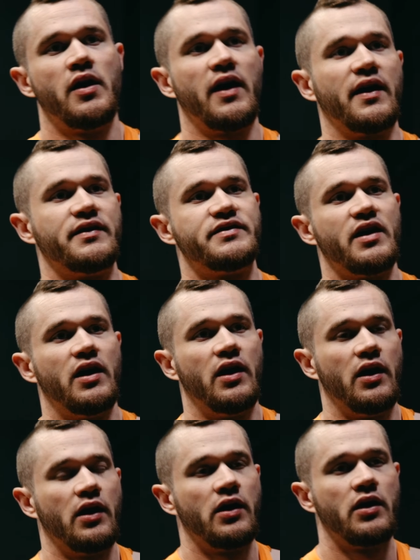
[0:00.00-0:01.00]
And
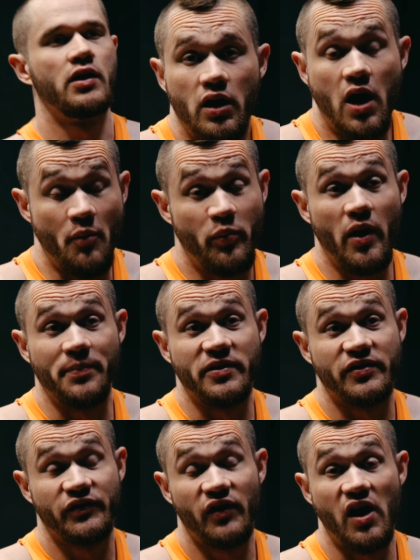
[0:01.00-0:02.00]
I'm pumped
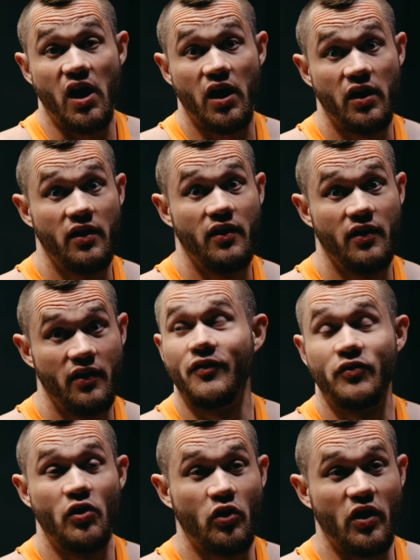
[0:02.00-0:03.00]
as fuck. I
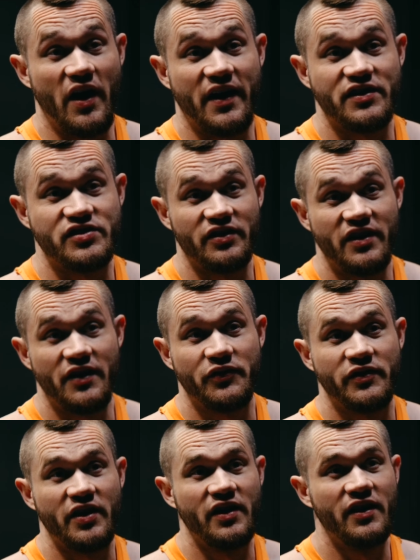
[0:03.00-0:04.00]
have no glycogen left,